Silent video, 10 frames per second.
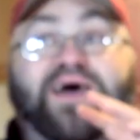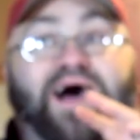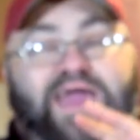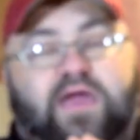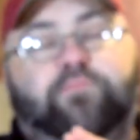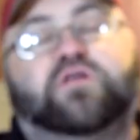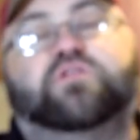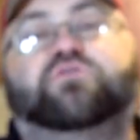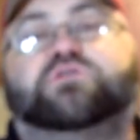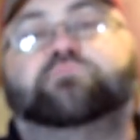I am going to
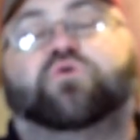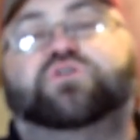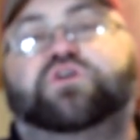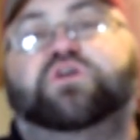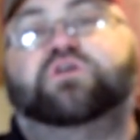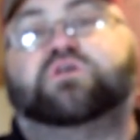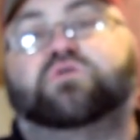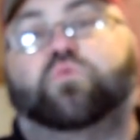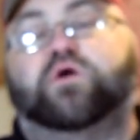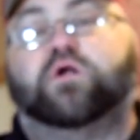do some more cheese in the
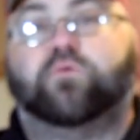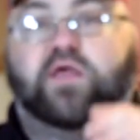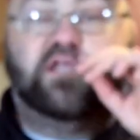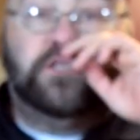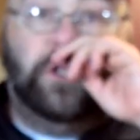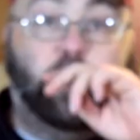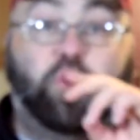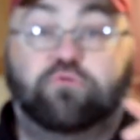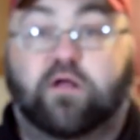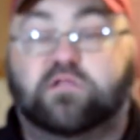winter when it gets a little
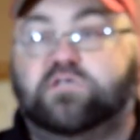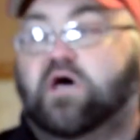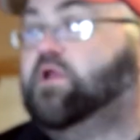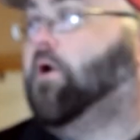colder outside.